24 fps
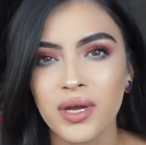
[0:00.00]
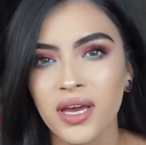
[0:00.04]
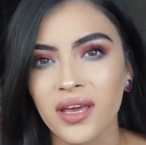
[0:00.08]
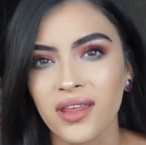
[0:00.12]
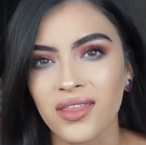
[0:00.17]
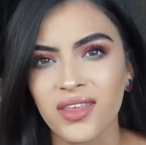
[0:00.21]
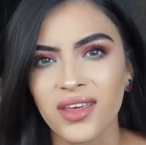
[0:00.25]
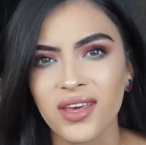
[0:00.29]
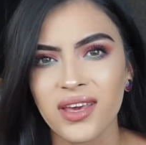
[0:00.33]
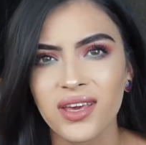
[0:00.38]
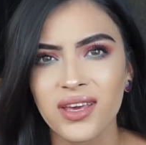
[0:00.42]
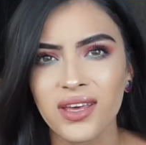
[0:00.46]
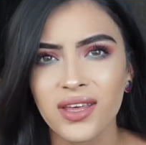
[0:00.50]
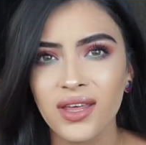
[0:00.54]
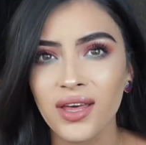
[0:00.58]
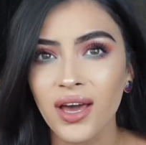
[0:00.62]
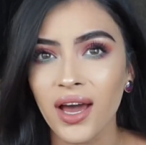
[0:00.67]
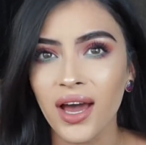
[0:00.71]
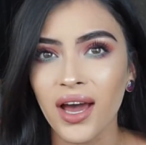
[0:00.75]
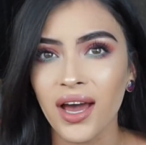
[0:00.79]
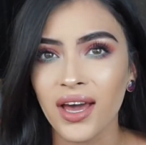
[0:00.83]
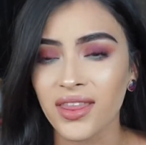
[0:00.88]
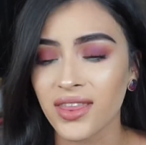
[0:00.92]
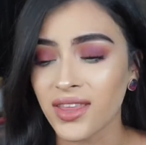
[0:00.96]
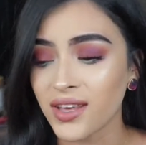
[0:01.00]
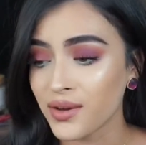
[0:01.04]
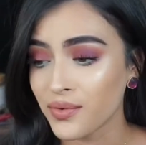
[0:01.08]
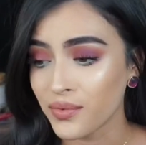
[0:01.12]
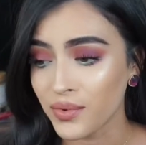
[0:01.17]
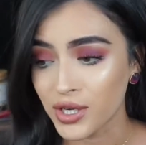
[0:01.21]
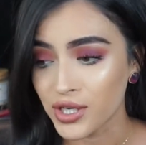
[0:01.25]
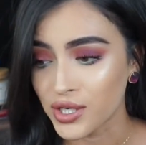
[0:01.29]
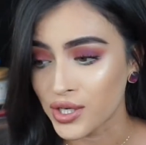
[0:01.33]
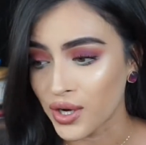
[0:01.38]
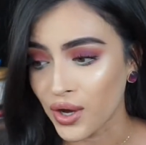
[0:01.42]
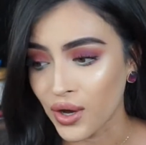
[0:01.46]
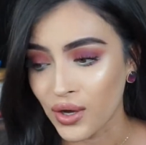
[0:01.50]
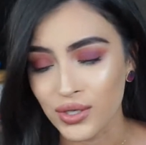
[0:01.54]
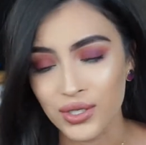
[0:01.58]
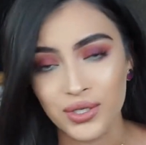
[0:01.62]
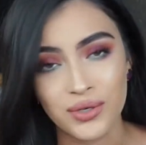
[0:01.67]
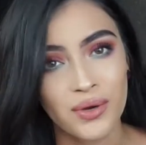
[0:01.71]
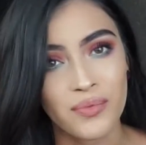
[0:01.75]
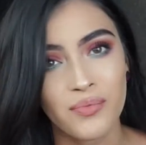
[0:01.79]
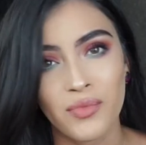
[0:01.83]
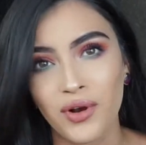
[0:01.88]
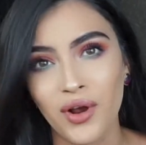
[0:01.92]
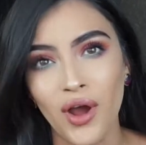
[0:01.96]
I think we should all do
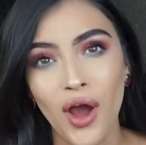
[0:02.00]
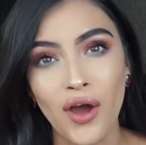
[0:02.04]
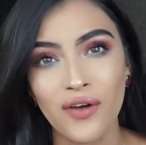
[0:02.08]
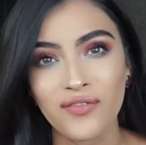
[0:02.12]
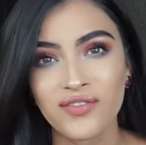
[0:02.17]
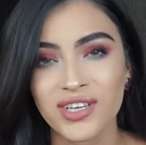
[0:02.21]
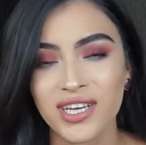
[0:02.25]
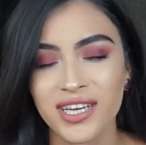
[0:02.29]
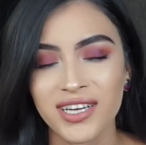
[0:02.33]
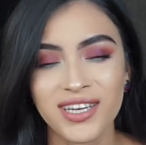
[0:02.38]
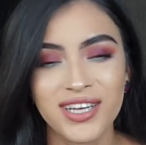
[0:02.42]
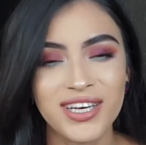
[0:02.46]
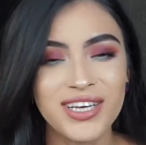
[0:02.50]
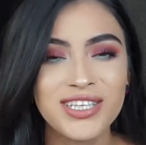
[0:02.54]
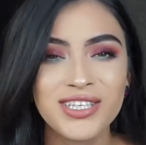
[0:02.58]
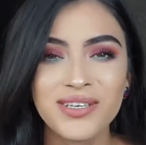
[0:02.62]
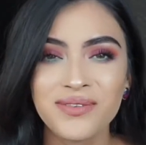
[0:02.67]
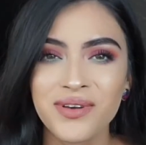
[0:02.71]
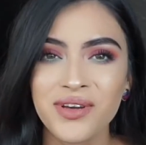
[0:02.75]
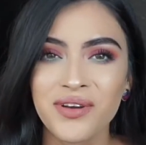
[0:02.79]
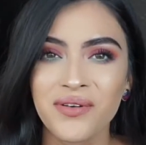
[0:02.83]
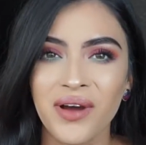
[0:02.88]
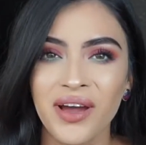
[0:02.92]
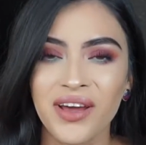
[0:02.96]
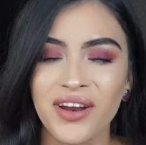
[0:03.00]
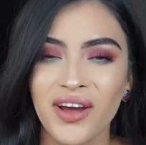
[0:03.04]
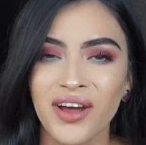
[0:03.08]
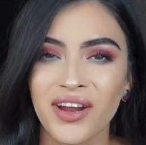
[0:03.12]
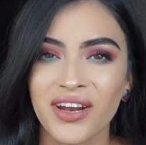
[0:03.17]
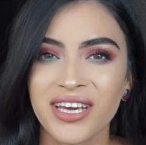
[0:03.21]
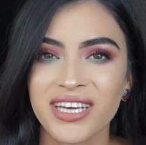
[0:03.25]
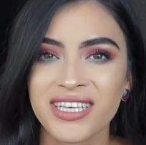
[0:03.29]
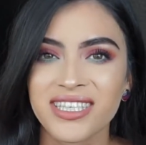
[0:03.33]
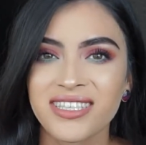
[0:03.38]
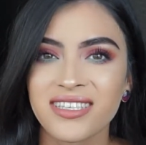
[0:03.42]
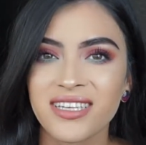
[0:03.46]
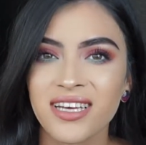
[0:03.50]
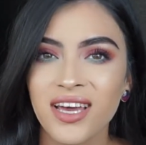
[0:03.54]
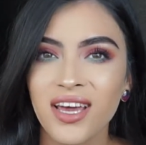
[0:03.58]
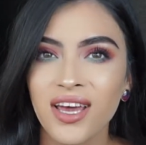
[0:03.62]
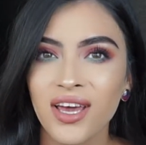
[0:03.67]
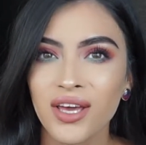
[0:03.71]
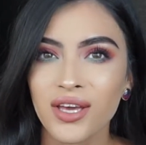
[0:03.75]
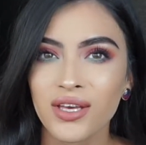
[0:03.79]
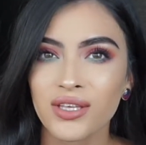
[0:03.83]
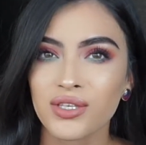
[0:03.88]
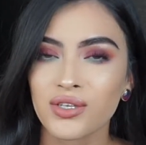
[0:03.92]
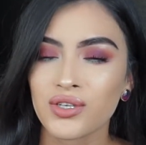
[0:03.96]
it more often, to be quite honest,
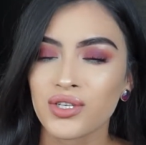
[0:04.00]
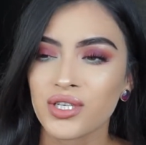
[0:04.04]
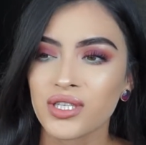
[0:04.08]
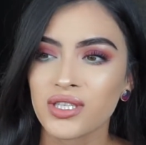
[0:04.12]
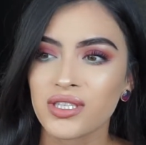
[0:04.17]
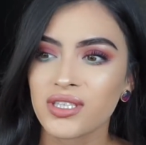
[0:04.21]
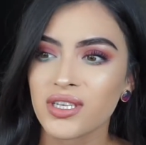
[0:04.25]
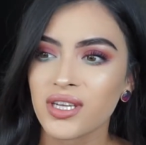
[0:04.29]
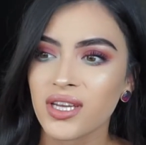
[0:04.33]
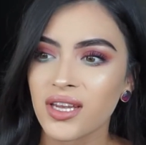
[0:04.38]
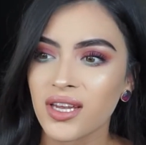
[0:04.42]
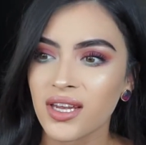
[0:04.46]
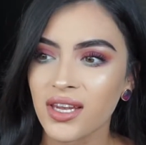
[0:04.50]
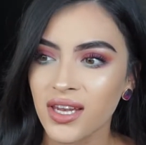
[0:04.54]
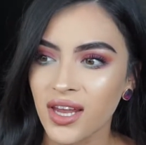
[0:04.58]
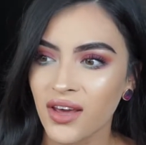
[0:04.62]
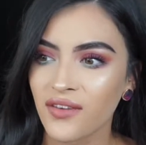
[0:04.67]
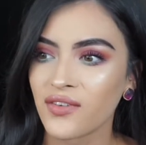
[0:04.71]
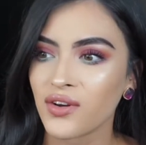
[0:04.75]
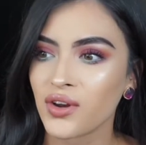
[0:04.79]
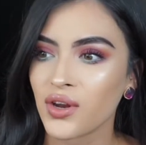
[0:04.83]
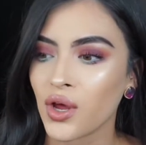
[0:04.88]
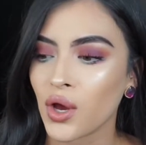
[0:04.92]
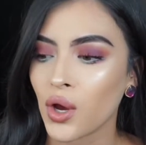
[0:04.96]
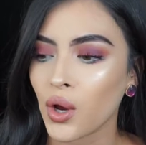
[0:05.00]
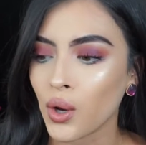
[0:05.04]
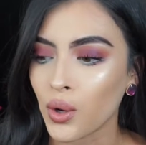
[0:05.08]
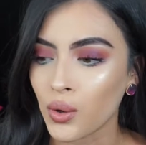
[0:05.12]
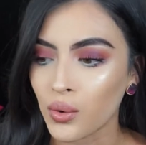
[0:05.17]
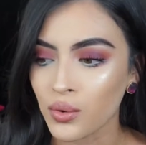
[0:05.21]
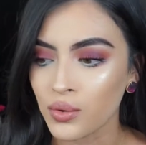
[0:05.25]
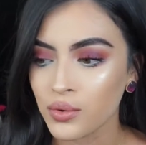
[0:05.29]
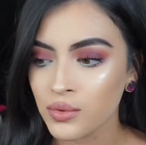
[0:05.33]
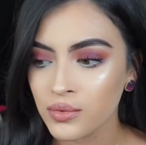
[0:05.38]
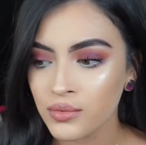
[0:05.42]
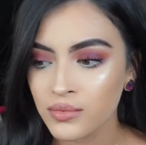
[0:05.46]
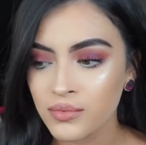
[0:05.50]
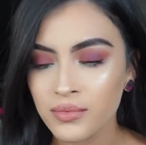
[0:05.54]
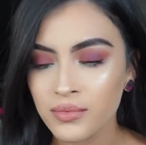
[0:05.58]
because you just never know